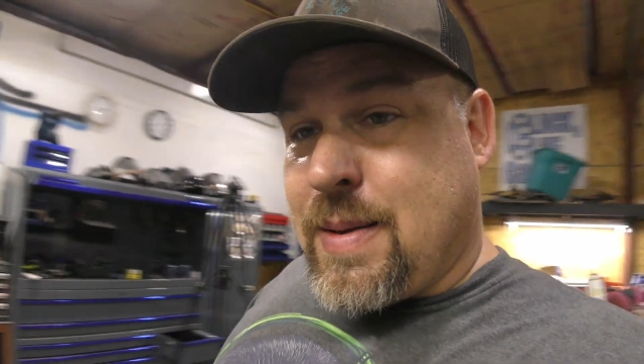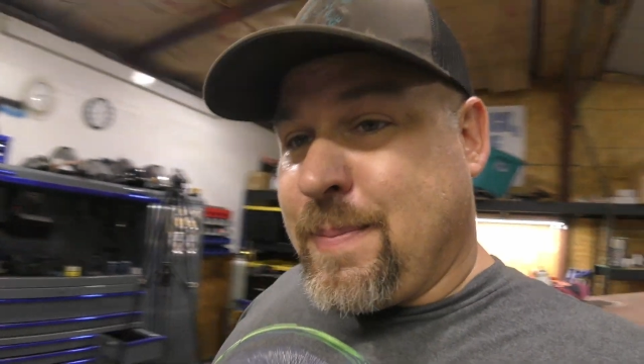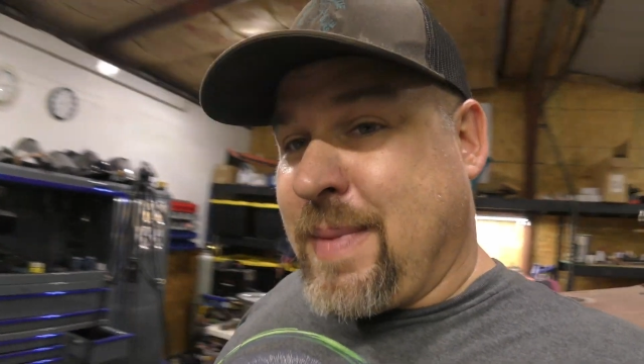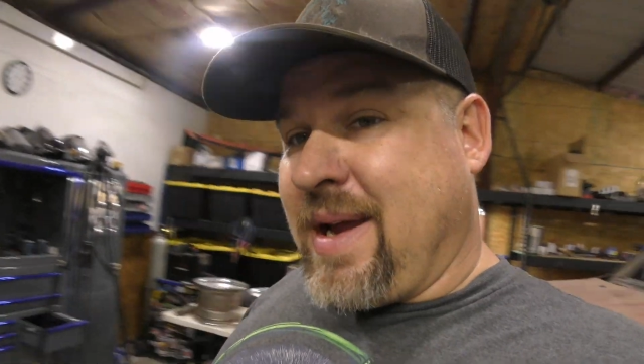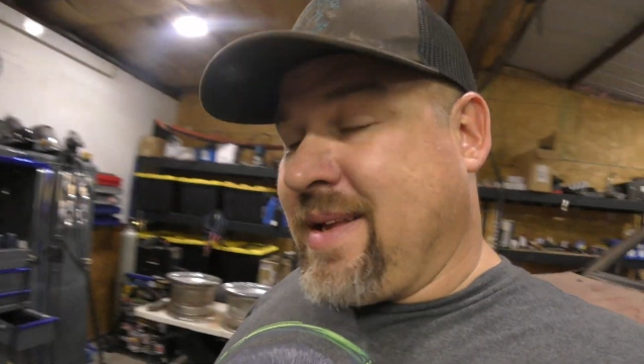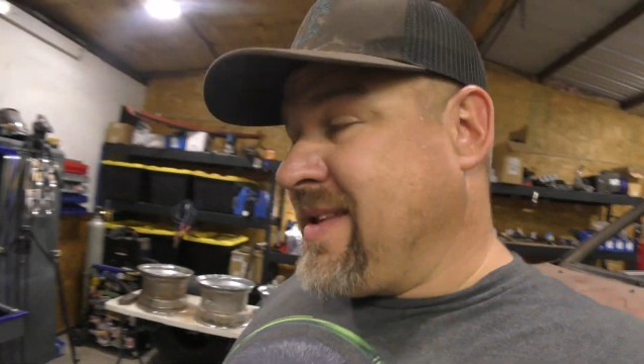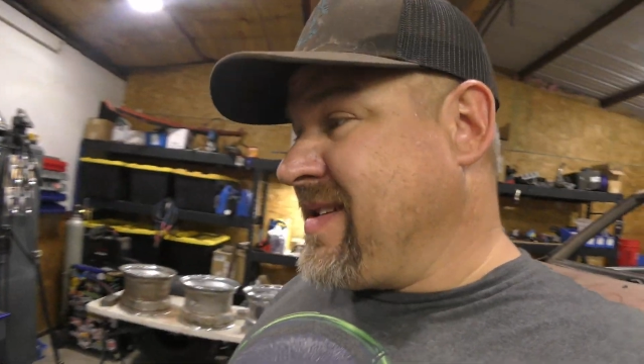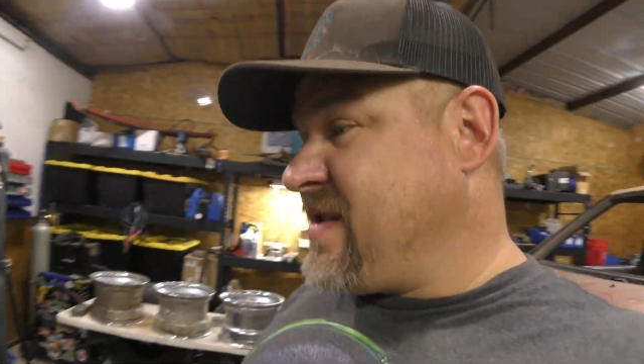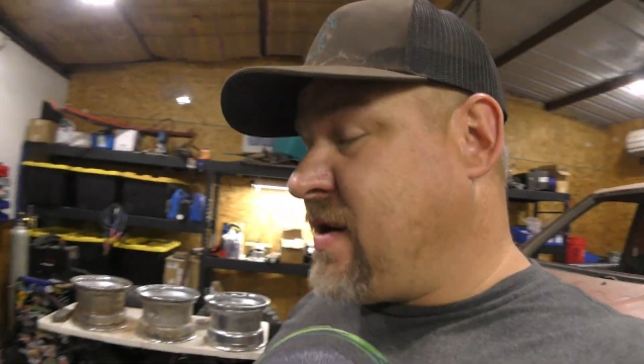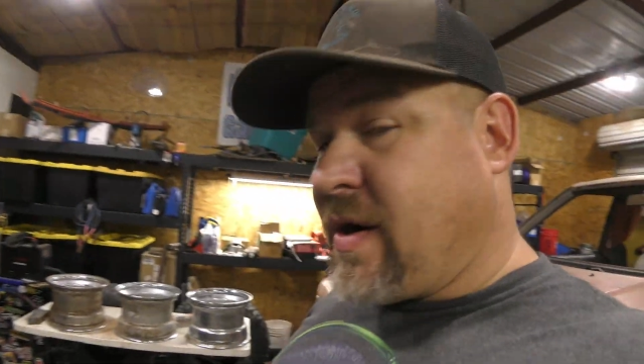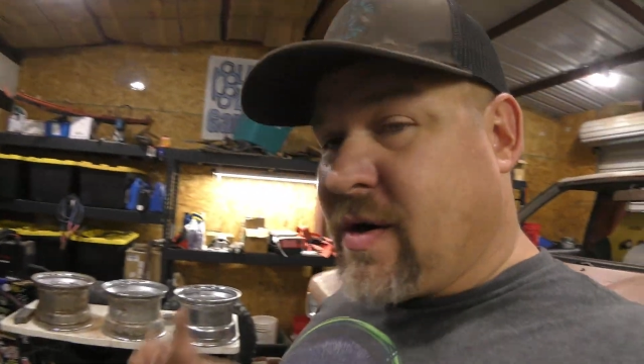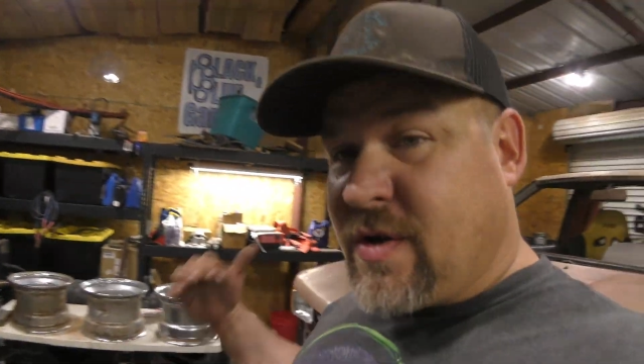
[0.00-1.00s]
make this
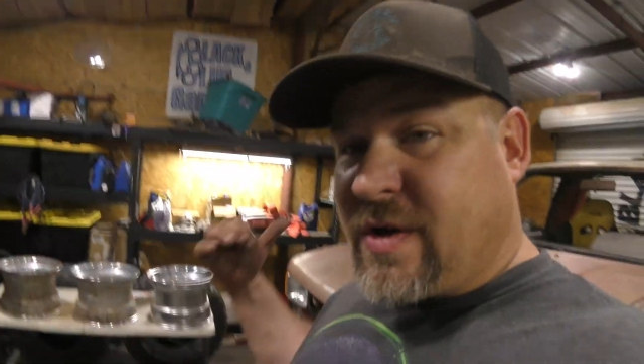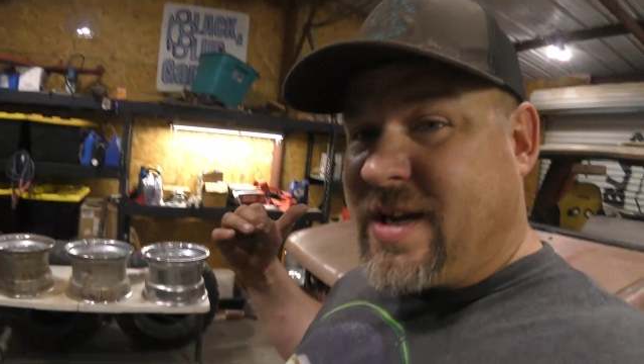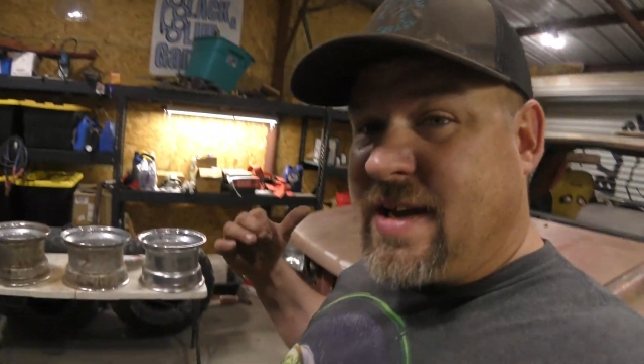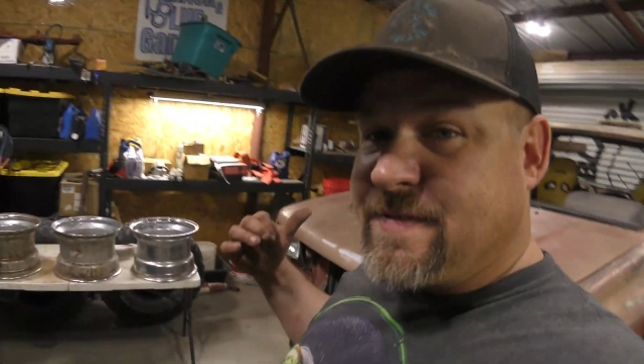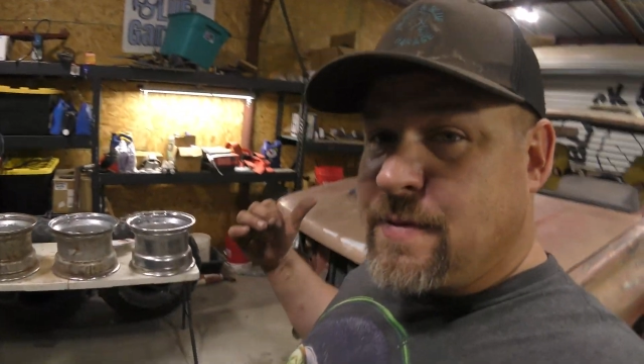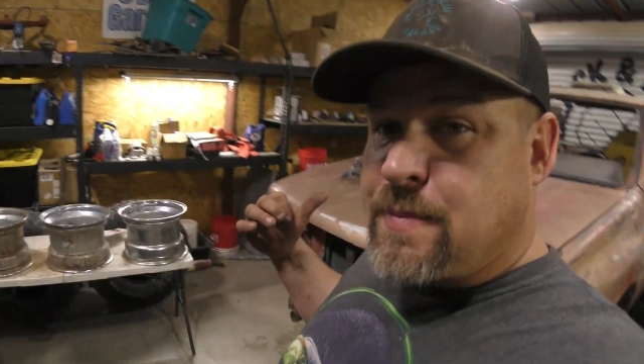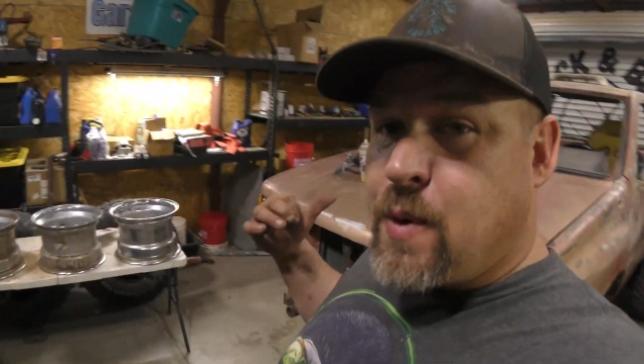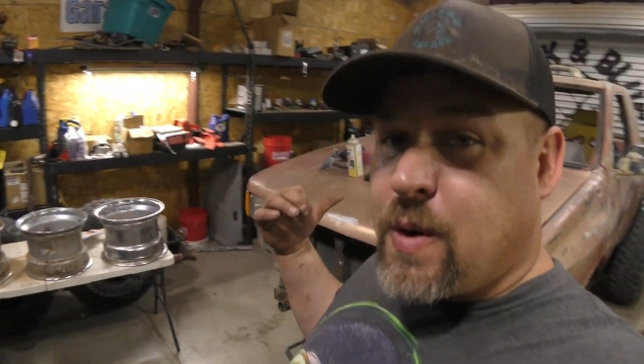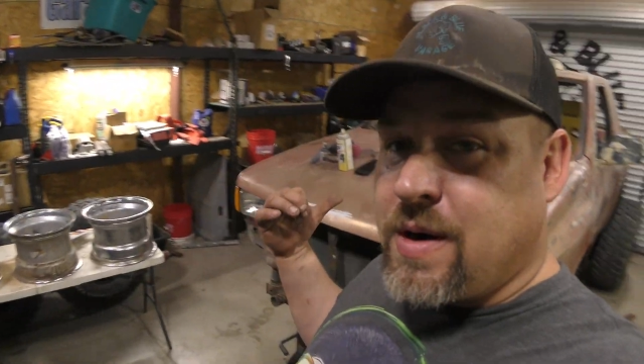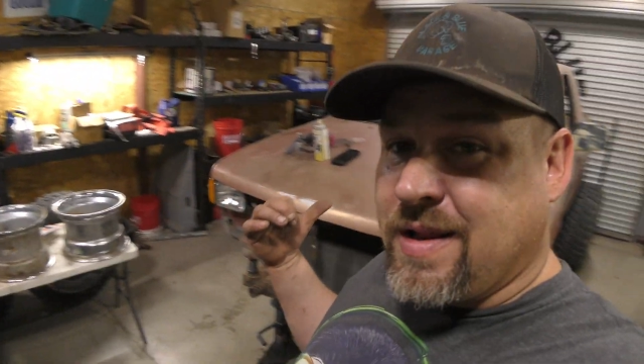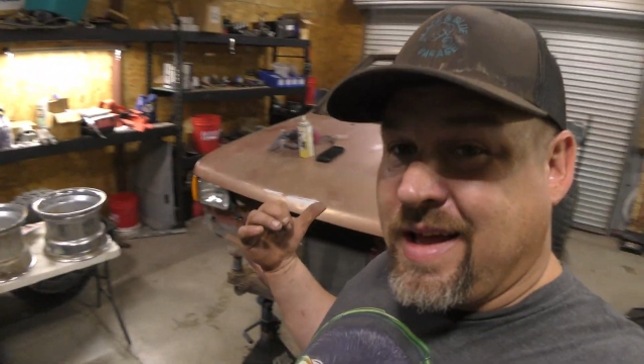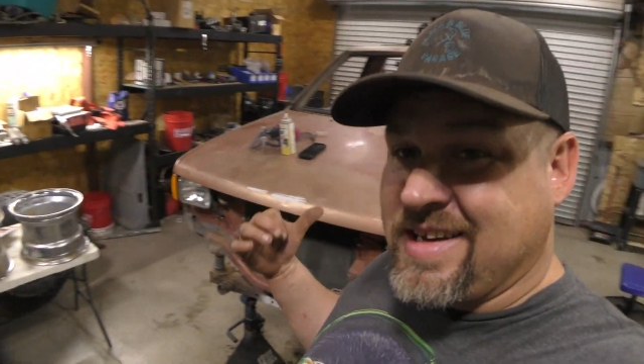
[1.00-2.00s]
car look even more
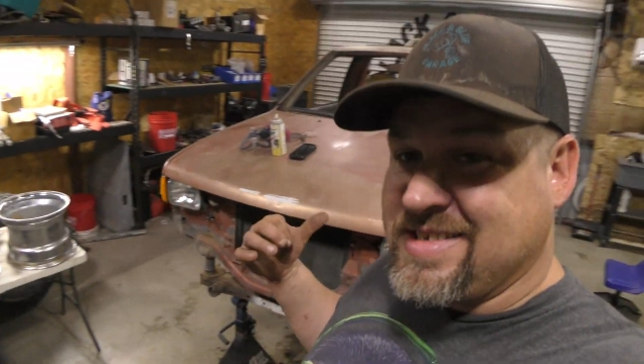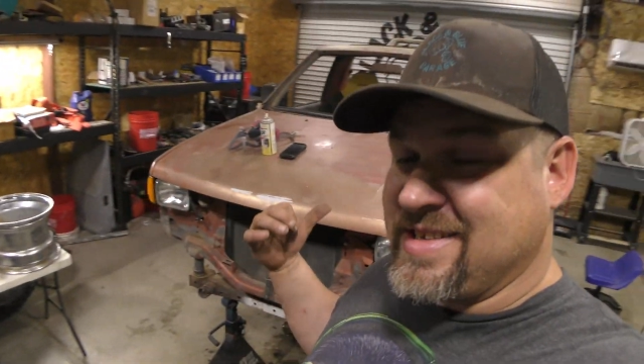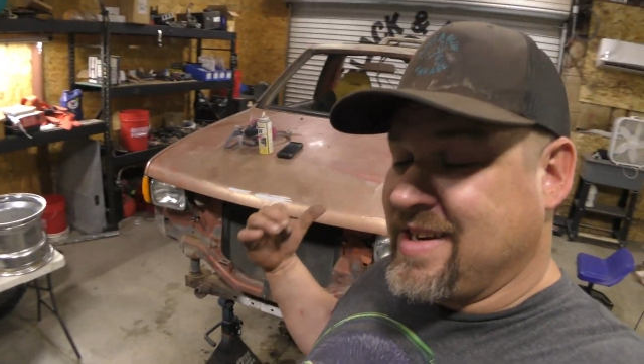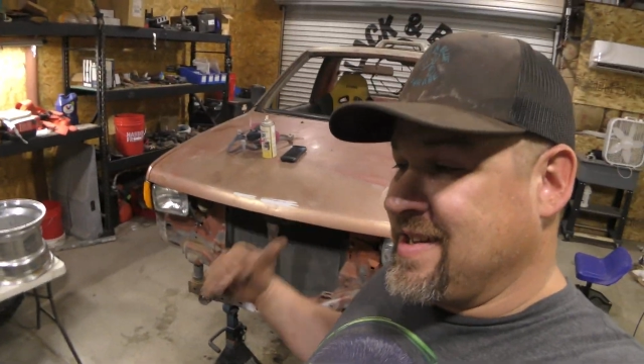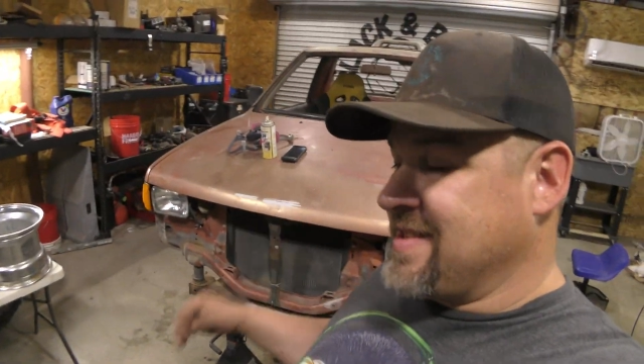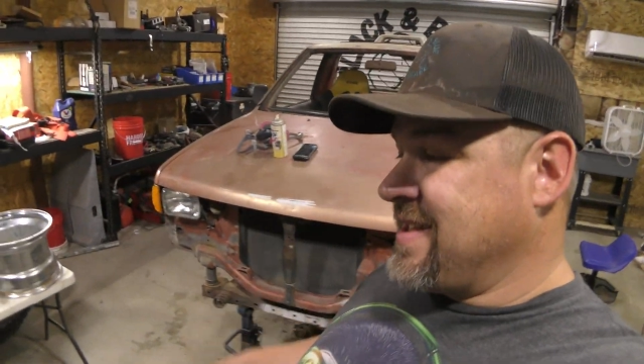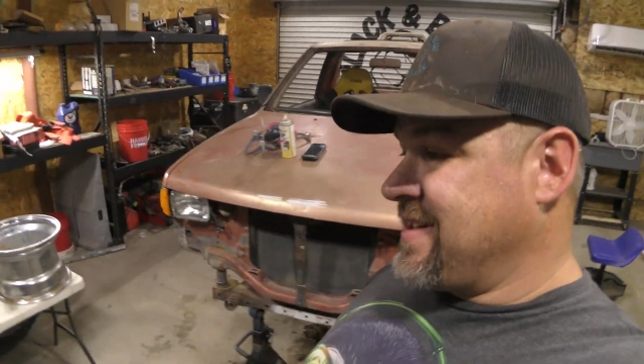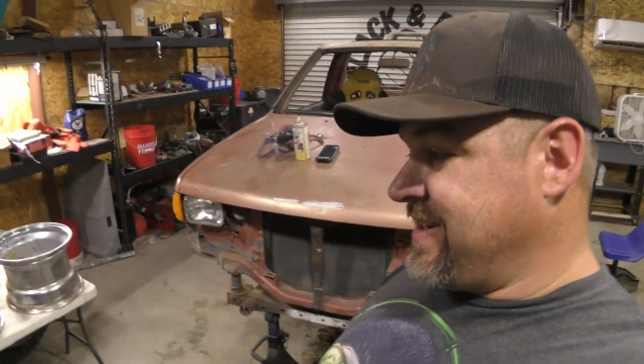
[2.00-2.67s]
classic than it